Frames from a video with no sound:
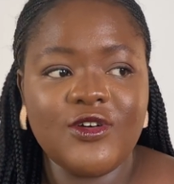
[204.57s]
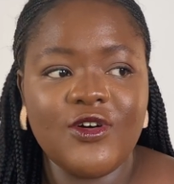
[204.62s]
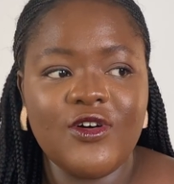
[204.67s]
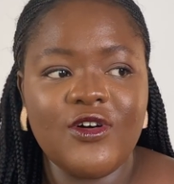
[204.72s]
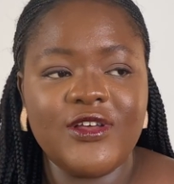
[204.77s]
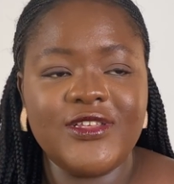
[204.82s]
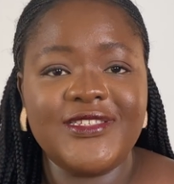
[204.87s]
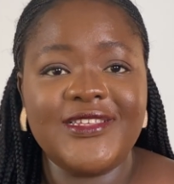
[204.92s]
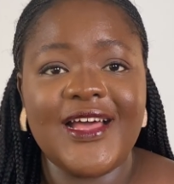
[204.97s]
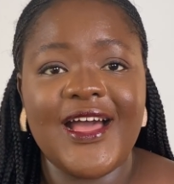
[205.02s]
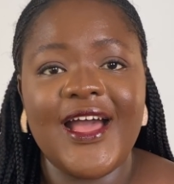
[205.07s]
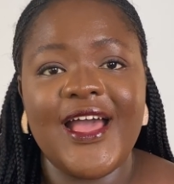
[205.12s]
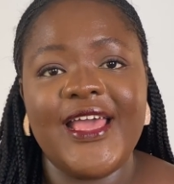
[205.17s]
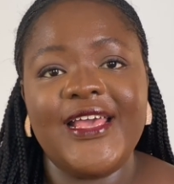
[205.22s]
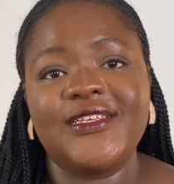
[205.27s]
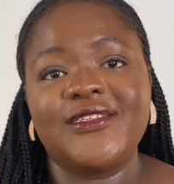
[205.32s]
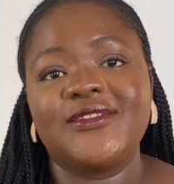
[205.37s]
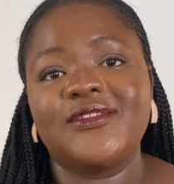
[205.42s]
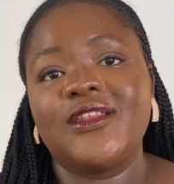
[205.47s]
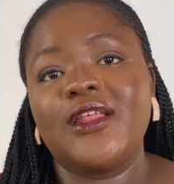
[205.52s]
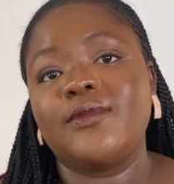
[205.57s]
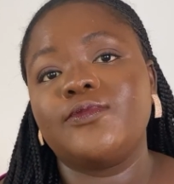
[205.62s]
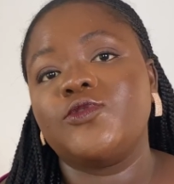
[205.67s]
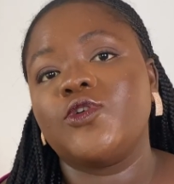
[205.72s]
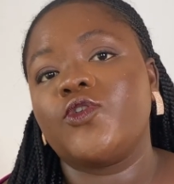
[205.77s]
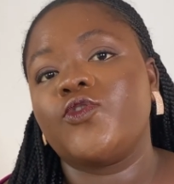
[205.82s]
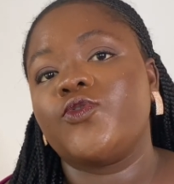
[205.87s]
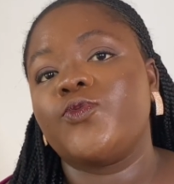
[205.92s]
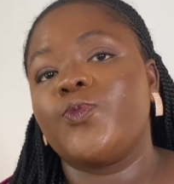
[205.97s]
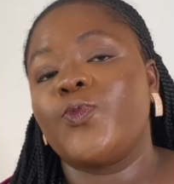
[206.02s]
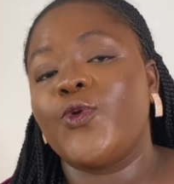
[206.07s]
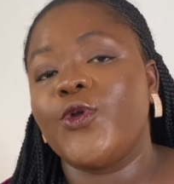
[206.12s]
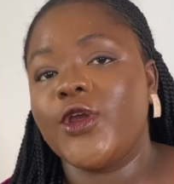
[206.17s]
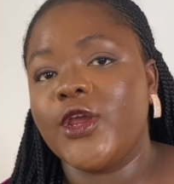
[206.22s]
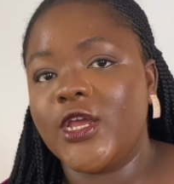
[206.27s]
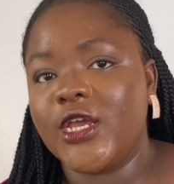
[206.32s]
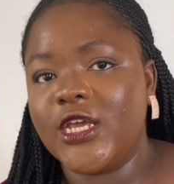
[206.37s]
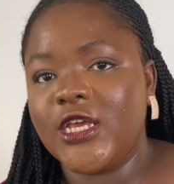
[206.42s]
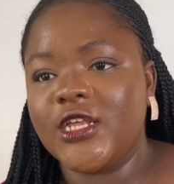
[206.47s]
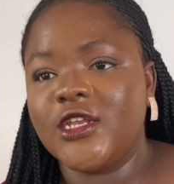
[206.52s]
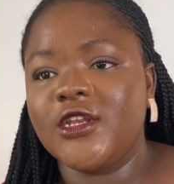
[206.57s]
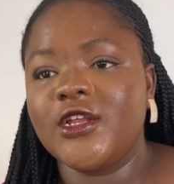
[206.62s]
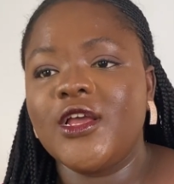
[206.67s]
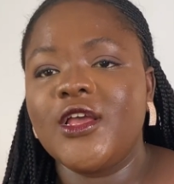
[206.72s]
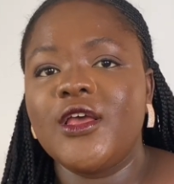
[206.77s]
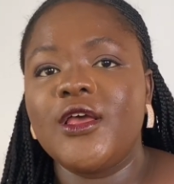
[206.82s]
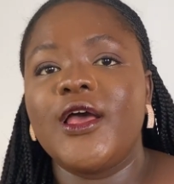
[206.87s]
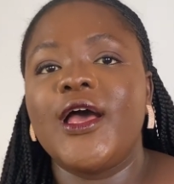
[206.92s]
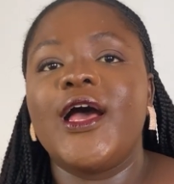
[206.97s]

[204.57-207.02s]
because I slept off praying